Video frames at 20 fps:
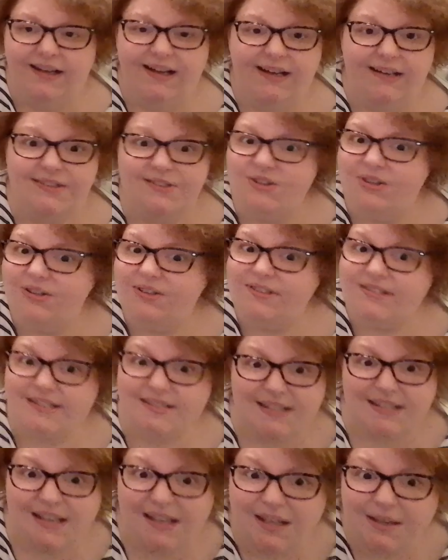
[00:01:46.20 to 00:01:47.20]
It's called
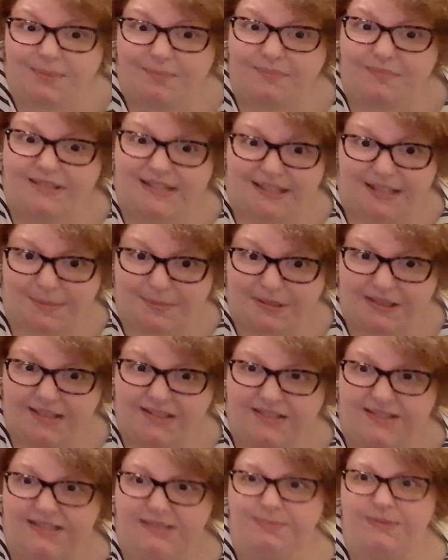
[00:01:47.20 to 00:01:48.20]

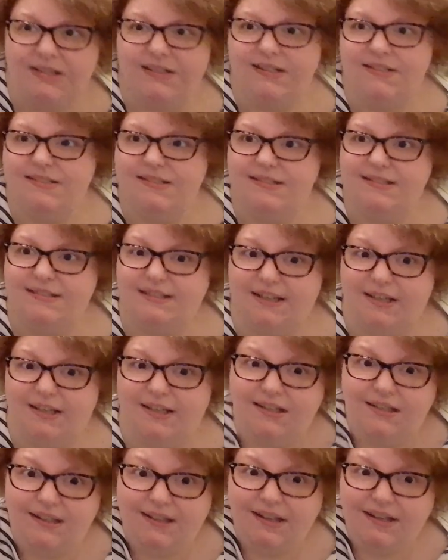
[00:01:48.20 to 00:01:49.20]
STEMinist because it's like,
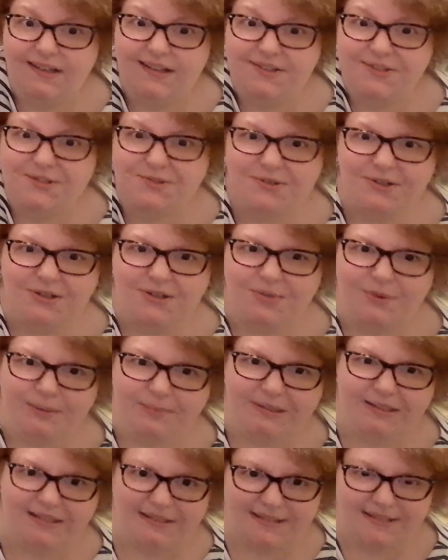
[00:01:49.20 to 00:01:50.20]
yay, strong
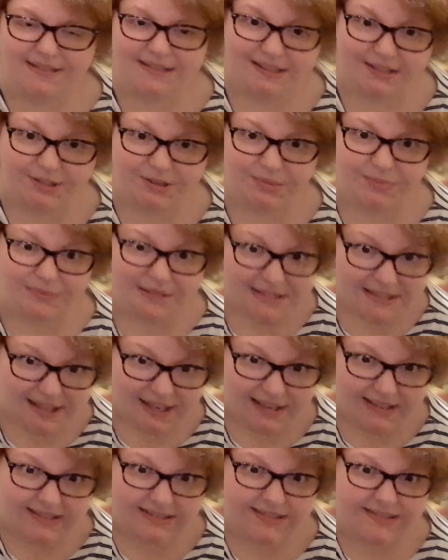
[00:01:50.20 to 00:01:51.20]
women in STEM,
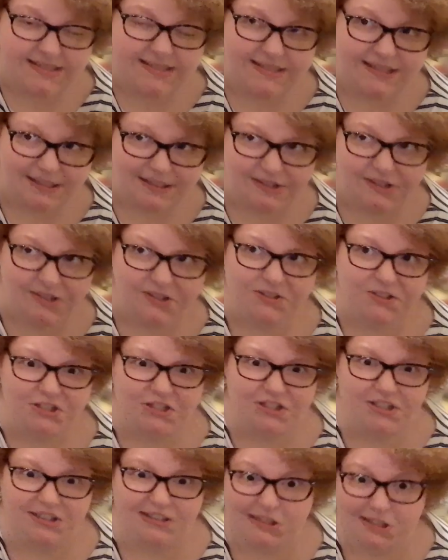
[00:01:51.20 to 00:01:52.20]
science,
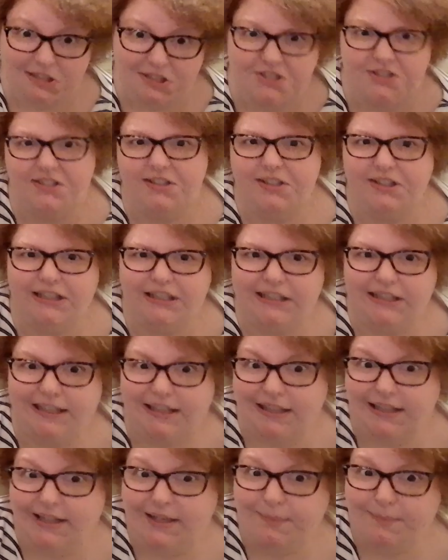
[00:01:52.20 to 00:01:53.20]
technology, engineering,
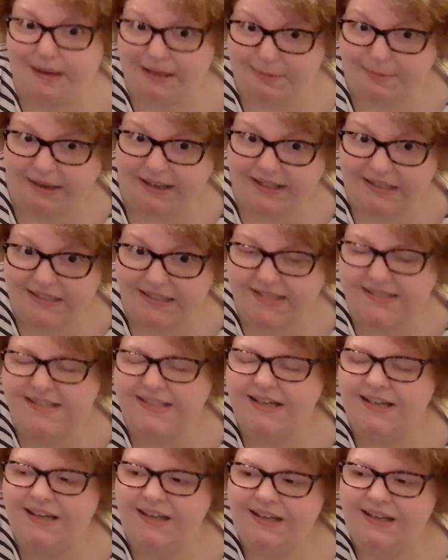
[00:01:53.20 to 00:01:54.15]
and mathematics.